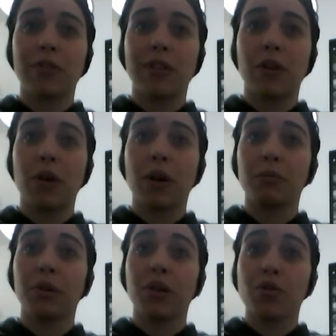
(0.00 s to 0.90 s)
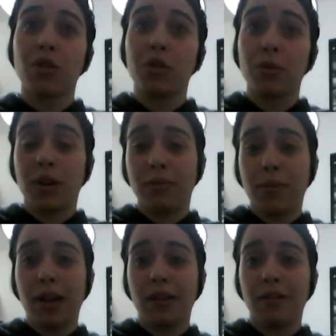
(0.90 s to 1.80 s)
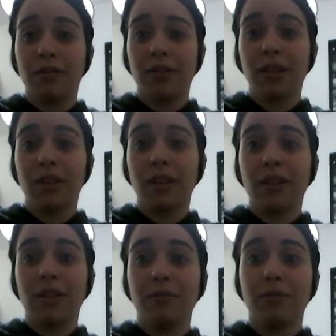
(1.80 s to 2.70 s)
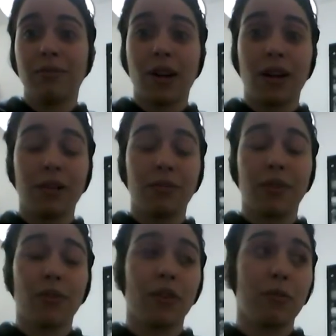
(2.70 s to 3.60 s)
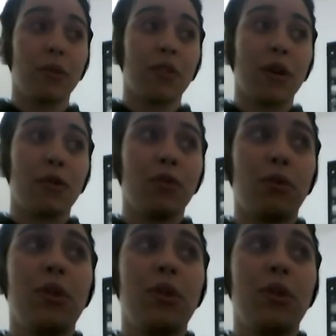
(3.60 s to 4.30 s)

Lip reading: so I'm going to show you what I've made as far as meals go for the